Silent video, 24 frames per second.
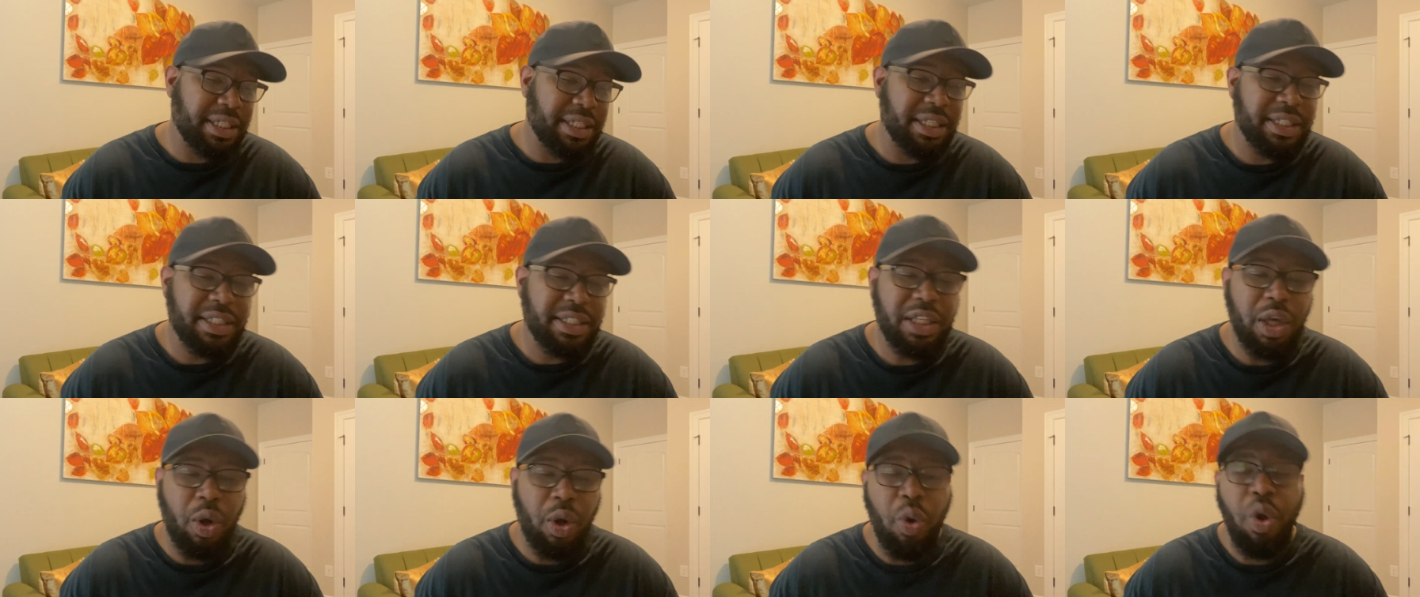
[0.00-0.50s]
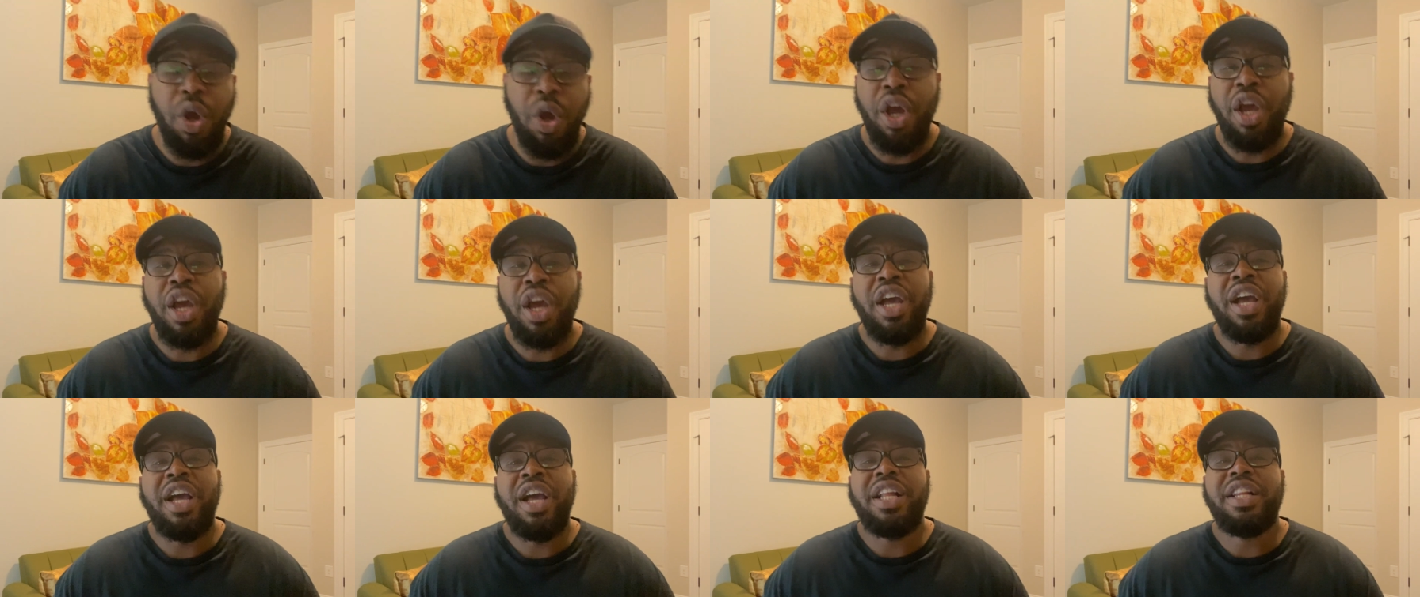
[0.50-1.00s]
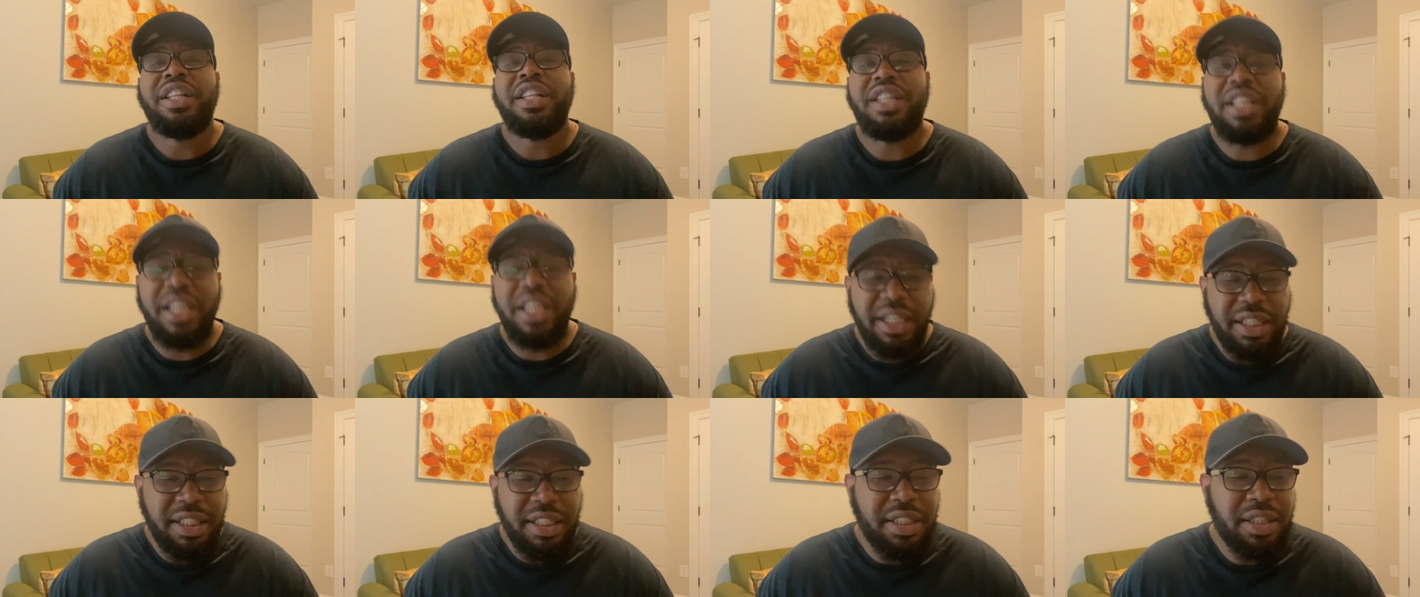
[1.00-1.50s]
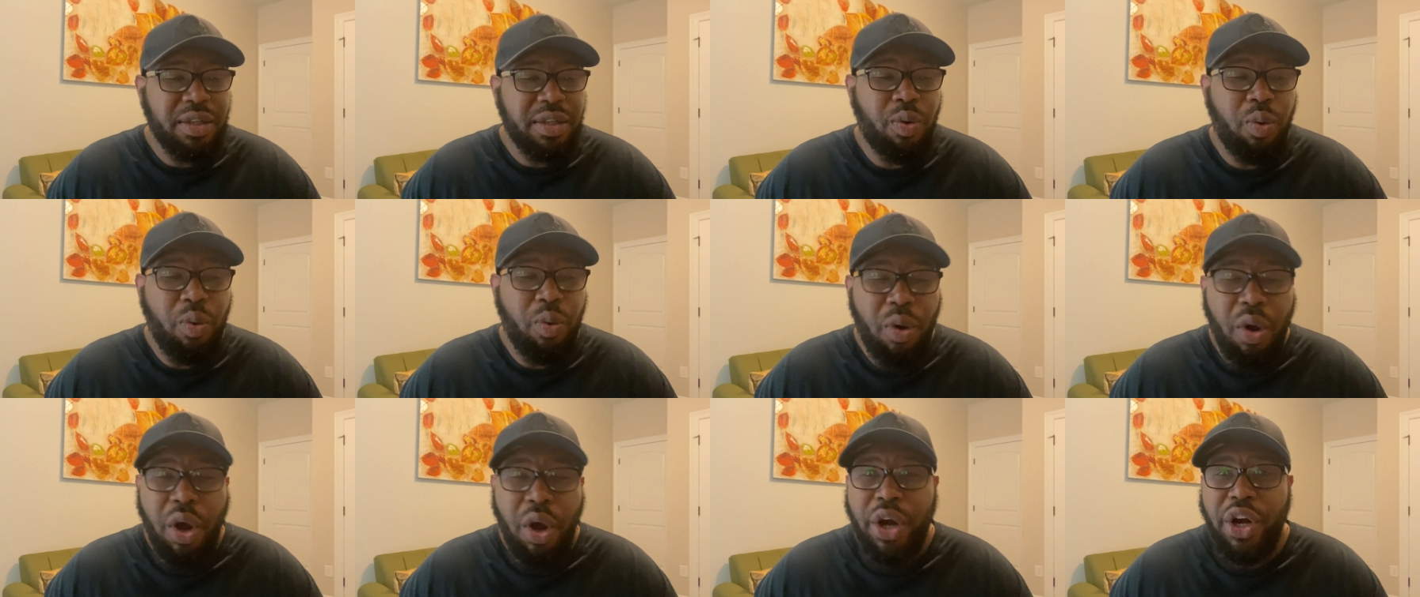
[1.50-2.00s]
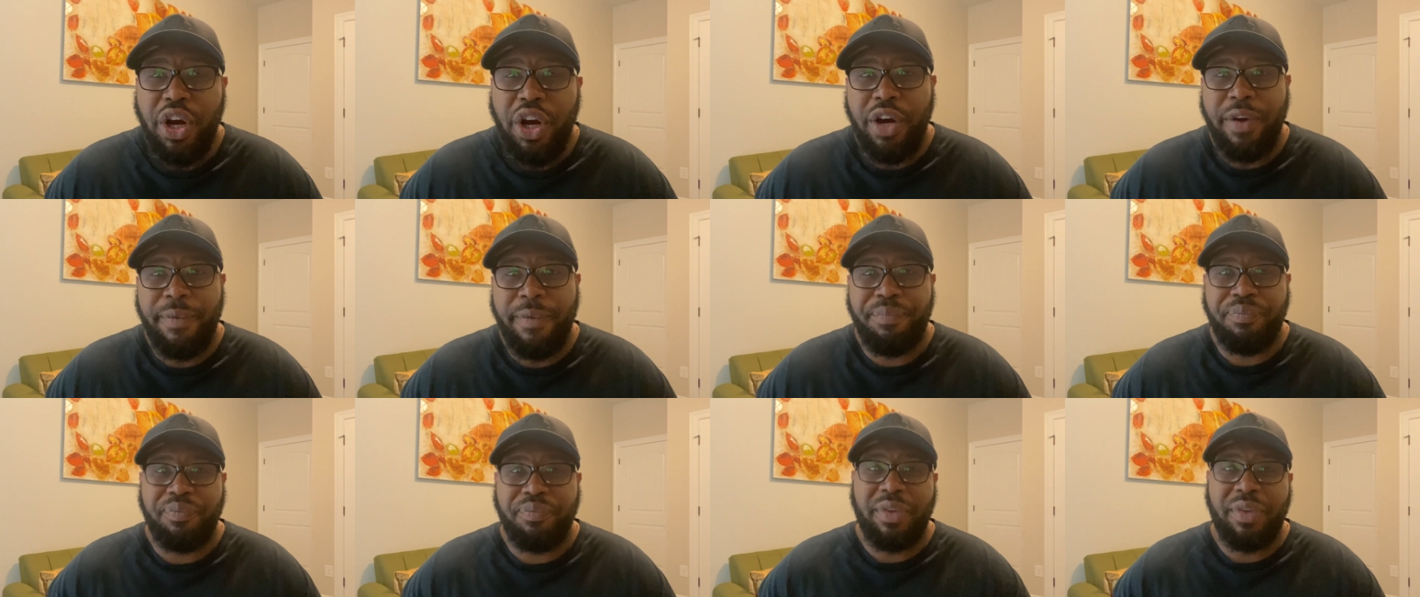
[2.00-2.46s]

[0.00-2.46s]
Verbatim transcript: And so this quarter